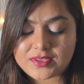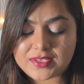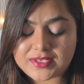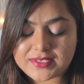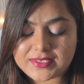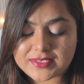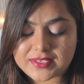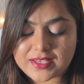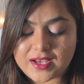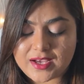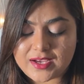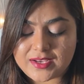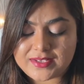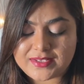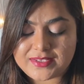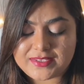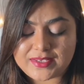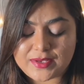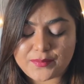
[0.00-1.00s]
This
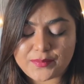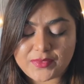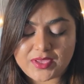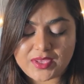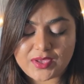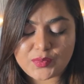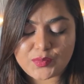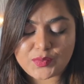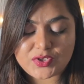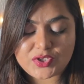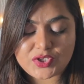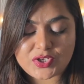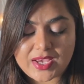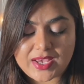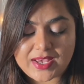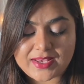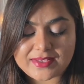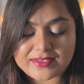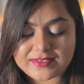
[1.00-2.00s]
card is something which
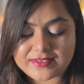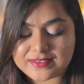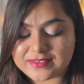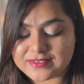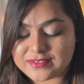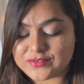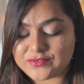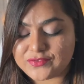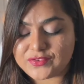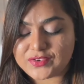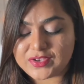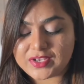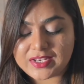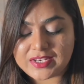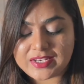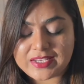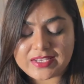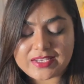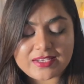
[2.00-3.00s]
has
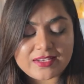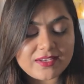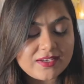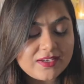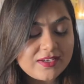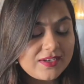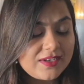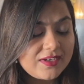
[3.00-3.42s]
really